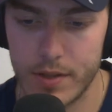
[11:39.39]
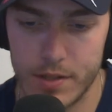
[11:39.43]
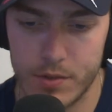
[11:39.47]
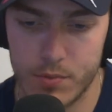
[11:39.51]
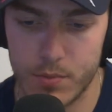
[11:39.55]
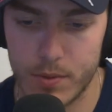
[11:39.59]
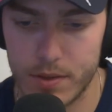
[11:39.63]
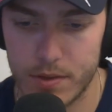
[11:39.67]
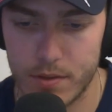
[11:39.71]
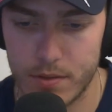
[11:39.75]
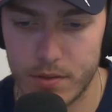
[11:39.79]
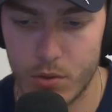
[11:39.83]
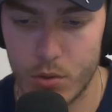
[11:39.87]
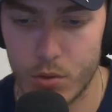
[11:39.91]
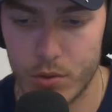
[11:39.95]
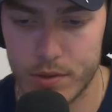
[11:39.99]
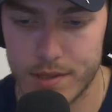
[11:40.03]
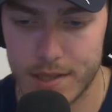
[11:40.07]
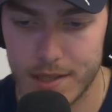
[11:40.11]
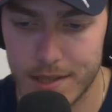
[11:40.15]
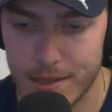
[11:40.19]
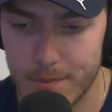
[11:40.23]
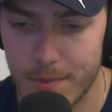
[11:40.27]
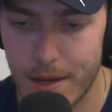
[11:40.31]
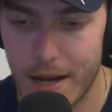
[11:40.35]
That's what the whole
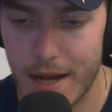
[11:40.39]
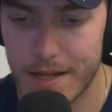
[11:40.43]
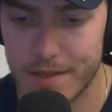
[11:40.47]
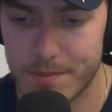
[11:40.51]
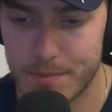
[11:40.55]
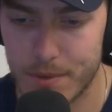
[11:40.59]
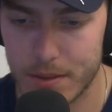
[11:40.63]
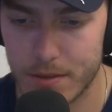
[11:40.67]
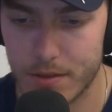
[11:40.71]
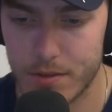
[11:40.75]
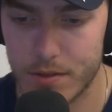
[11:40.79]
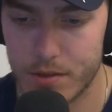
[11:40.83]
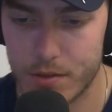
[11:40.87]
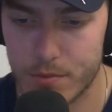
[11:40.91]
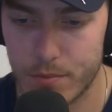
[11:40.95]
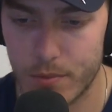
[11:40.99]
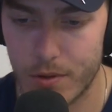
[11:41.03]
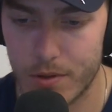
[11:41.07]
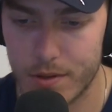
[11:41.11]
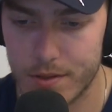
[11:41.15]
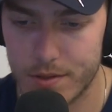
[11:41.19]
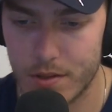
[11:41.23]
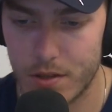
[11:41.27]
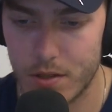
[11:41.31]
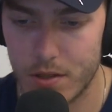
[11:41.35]
team aspect of the
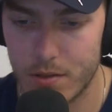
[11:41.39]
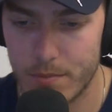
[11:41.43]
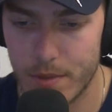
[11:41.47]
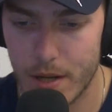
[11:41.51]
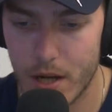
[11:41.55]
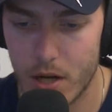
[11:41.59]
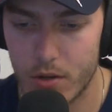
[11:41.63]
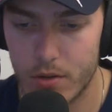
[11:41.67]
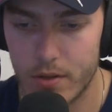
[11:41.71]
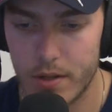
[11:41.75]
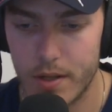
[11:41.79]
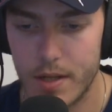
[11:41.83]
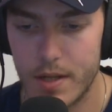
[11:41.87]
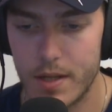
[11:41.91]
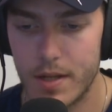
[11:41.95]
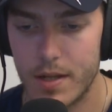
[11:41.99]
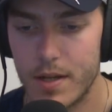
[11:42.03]
sport is all about,